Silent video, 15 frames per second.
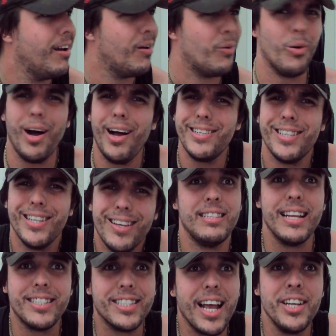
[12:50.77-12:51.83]
What?
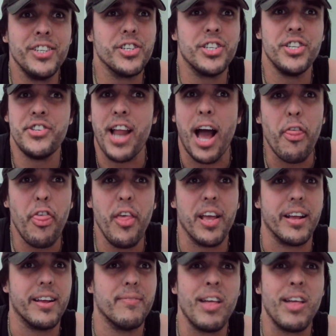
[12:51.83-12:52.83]
That changes nothing.